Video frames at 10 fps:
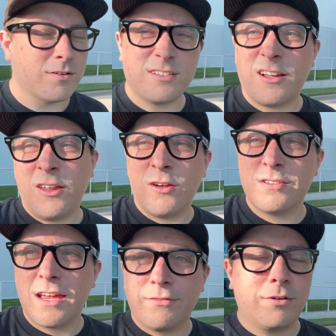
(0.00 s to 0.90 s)
it's
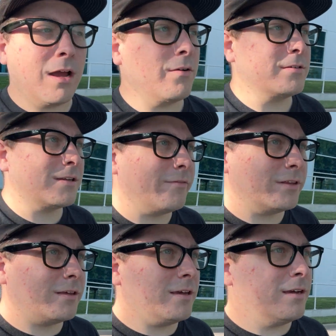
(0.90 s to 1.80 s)
closed after hours and
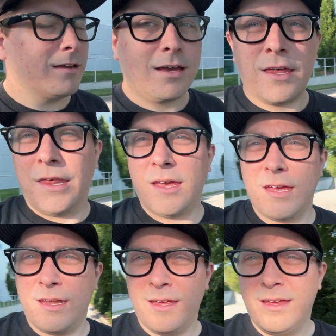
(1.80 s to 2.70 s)
everything, and
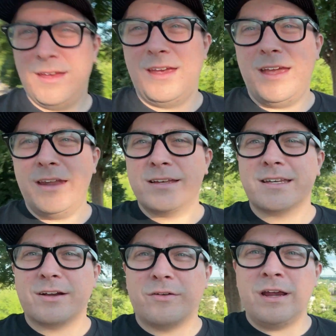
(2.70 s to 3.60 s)
then it has
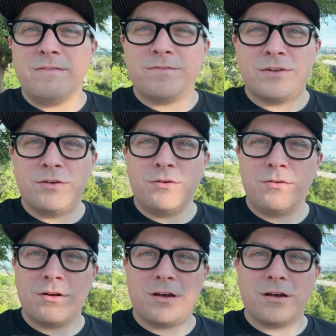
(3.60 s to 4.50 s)
a great
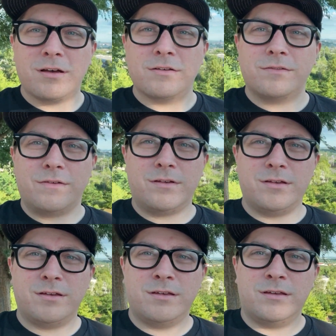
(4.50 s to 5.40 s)
view of
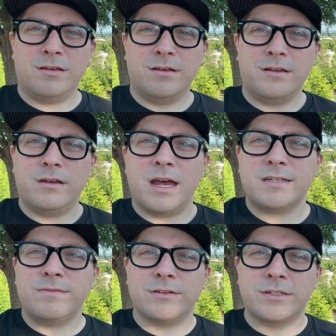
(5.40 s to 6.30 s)

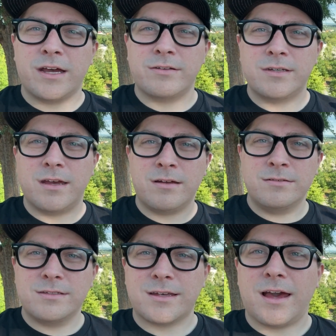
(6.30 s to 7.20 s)
Nashville downtown
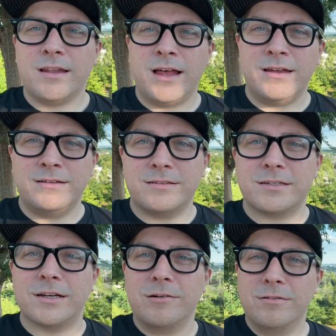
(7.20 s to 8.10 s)
skyline,
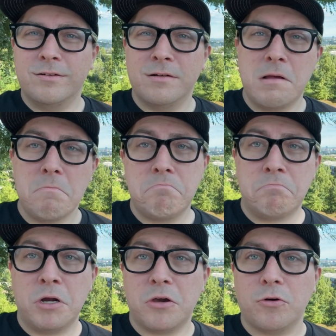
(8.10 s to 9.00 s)
so
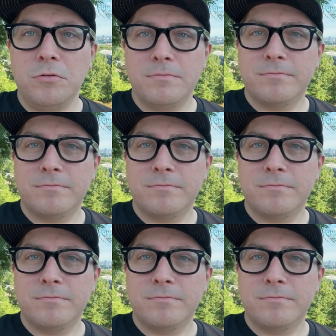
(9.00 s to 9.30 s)
pretty cool.